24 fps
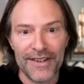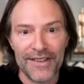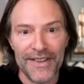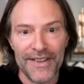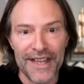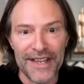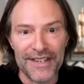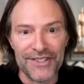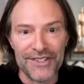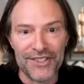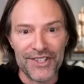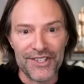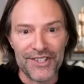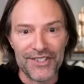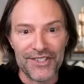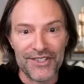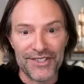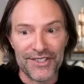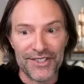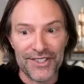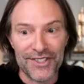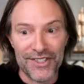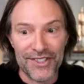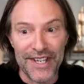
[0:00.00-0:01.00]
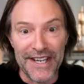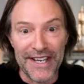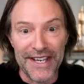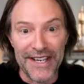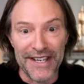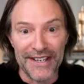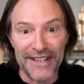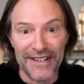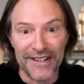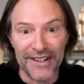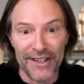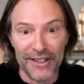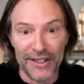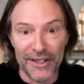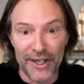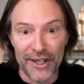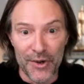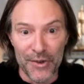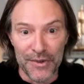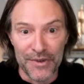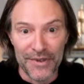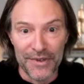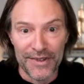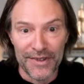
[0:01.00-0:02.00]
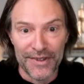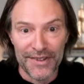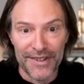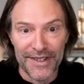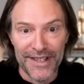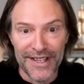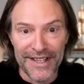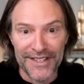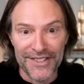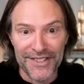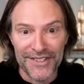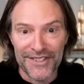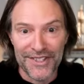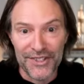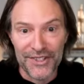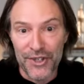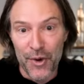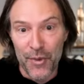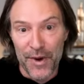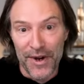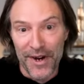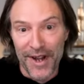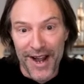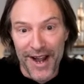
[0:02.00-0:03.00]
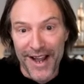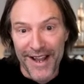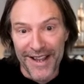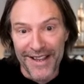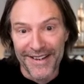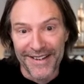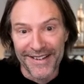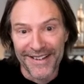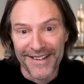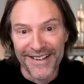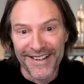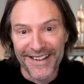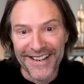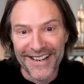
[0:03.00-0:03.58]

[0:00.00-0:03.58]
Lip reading: than just singing alone. It's there's nowhere to hide.